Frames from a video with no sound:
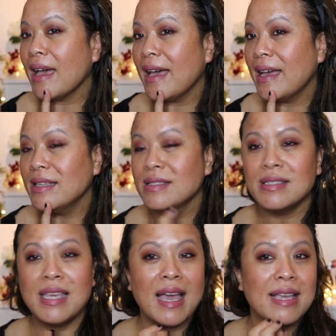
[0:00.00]
And
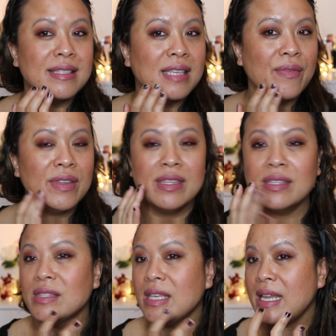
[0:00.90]
yeah, it's given
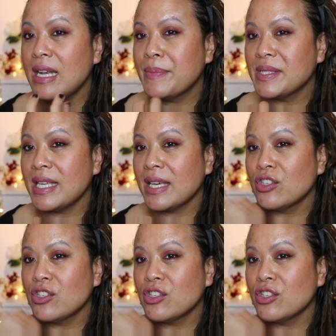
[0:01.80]
the lipstick